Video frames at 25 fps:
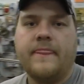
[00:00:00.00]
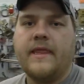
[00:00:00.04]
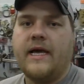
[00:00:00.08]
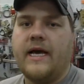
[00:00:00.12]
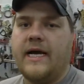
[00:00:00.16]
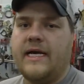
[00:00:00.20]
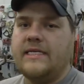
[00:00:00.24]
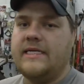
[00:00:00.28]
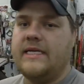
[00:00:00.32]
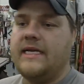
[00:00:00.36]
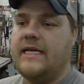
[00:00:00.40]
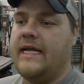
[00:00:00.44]

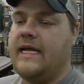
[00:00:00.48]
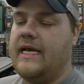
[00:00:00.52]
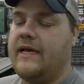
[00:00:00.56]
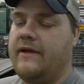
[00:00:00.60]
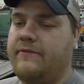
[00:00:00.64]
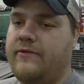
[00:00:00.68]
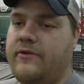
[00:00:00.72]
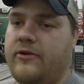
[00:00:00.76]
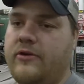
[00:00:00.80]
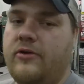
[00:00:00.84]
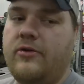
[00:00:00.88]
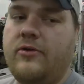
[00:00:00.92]
I did
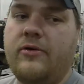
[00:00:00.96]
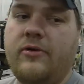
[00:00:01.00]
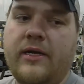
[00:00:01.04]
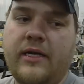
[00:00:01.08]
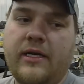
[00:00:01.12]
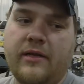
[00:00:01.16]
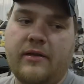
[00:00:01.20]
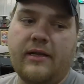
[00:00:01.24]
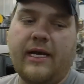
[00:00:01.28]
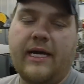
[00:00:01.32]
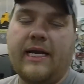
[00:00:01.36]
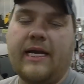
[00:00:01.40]
have to do
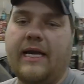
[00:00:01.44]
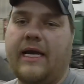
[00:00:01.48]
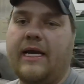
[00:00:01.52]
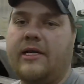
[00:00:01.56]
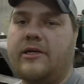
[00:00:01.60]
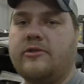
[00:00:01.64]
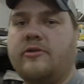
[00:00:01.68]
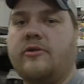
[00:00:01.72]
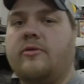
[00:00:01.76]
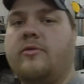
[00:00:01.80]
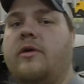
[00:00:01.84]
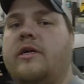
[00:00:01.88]
in a lot of
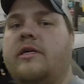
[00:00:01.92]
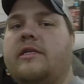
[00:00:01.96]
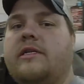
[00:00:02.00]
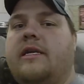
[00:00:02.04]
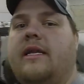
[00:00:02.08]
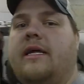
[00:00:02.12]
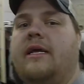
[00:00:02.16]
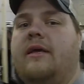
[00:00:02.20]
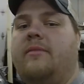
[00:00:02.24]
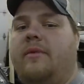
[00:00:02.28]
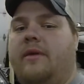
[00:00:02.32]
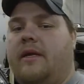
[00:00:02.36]
extra work
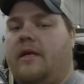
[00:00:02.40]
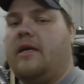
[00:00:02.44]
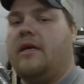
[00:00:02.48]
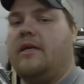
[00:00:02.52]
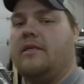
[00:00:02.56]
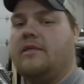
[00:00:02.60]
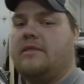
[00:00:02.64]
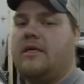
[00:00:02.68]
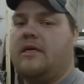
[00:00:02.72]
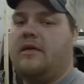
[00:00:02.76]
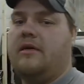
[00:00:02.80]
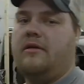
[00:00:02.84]
today
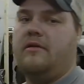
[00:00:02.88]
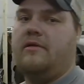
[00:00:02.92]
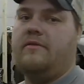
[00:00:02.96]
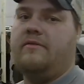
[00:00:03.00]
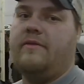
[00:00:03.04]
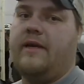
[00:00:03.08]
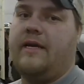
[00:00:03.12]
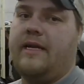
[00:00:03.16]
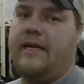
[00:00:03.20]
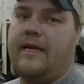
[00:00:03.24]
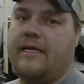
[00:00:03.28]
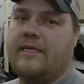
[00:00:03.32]
because of
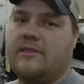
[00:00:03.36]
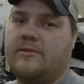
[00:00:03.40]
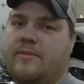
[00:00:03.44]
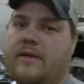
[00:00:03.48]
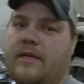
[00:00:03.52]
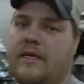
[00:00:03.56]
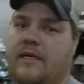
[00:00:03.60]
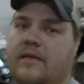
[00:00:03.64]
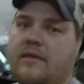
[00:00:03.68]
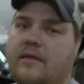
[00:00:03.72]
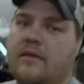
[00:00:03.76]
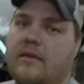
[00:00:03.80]
that
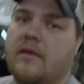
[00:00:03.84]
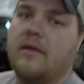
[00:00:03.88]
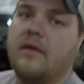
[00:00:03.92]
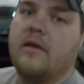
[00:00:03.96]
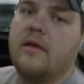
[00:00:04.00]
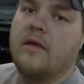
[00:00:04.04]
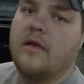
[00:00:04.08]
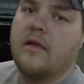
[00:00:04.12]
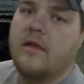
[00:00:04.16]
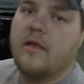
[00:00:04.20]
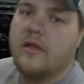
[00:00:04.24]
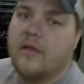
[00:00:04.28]
aspect,
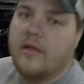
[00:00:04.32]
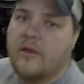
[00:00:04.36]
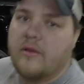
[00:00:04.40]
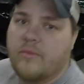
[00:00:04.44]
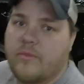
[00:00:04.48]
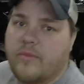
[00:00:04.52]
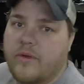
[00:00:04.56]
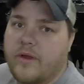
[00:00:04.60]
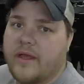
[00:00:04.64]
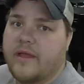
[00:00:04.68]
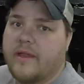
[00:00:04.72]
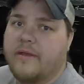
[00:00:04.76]

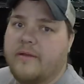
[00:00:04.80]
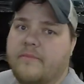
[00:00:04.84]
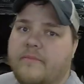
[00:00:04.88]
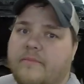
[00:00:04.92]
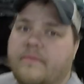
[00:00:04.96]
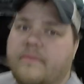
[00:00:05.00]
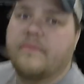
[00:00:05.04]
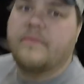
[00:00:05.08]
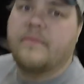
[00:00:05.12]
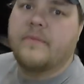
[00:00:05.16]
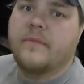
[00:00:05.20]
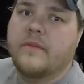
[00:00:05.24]
but
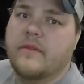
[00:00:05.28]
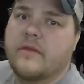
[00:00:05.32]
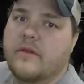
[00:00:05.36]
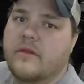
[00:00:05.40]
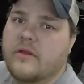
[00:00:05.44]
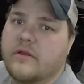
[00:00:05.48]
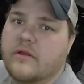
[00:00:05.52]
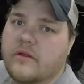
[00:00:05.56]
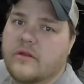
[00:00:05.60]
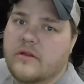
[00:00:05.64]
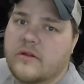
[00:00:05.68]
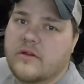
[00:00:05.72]

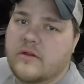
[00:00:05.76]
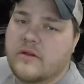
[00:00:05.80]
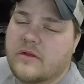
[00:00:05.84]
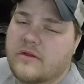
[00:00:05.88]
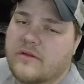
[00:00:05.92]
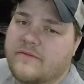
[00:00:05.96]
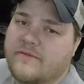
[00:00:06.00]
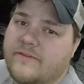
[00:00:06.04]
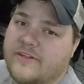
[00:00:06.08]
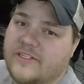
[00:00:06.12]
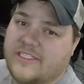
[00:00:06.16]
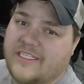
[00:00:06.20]

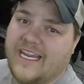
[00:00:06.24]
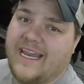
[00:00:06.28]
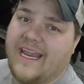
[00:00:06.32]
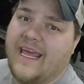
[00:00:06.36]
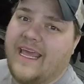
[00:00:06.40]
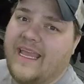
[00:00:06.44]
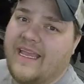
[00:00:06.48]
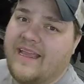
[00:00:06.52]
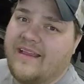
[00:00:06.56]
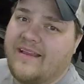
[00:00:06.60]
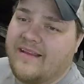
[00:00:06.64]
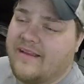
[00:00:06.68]
for
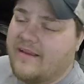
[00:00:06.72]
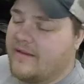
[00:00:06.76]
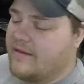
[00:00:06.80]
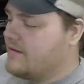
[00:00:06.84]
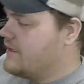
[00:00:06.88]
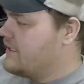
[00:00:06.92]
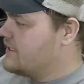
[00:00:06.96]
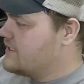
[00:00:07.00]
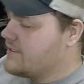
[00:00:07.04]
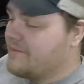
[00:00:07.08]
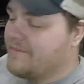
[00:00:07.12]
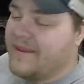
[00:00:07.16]
today,
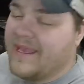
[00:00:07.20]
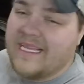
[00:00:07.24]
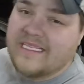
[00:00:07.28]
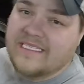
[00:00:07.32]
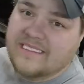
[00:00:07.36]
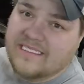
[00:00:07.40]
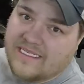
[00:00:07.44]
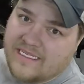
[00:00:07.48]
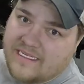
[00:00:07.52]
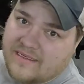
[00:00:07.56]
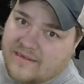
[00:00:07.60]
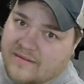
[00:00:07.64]
it's
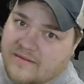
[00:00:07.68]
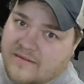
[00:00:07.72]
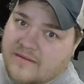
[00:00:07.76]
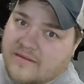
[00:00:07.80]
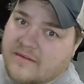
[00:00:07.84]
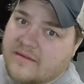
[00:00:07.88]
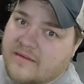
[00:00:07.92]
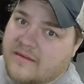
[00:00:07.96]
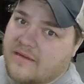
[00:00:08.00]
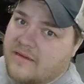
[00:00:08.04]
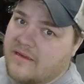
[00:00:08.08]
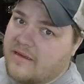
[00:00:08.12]
amazing.
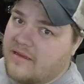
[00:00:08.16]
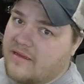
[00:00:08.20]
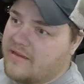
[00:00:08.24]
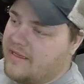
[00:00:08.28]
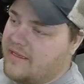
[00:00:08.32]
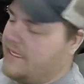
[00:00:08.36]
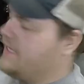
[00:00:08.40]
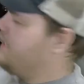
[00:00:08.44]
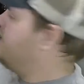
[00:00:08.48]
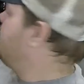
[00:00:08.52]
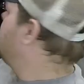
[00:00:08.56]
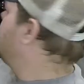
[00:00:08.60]

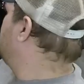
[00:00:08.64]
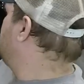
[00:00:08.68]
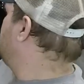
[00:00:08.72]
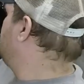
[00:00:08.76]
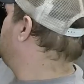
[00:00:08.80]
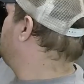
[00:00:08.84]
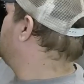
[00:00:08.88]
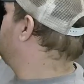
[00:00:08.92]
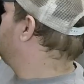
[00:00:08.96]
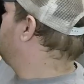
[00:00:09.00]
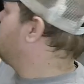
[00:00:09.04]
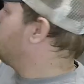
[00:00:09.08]
Like,
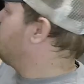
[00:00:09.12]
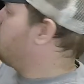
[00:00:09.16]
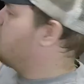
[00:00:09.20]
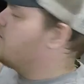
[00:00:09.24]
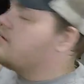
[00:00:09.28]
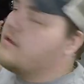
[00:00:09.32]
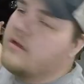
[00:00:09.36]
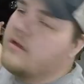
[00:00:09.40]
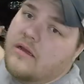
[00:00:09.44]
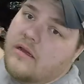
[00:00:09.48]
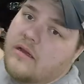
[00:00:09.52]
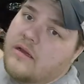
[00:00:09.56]

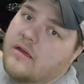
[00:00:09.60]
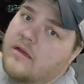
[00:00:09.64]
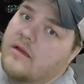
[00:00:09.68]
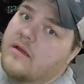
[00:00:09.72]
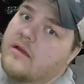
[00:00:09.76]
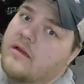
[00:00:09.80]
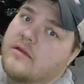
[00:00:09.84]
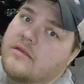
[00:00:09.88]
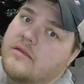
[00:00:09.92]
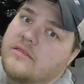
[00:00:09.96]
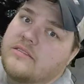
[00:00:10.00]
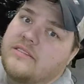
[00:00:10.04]

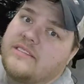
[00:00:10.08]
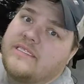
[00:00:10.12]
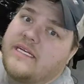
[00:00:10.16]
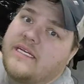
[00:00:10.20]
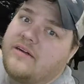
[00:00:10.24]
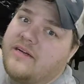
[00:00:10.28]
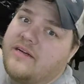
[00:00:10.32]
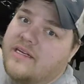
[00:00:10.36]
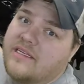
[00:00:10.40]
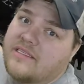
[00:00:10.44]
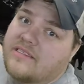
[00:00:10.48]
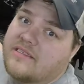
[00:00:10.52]

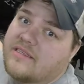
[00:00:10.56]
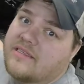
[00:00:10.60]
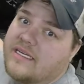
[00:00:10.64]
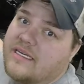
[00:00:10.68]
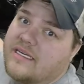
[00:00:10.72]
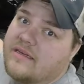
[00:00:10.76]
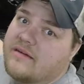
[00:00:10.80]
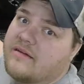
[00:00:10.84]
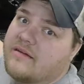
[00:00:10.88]
seriously.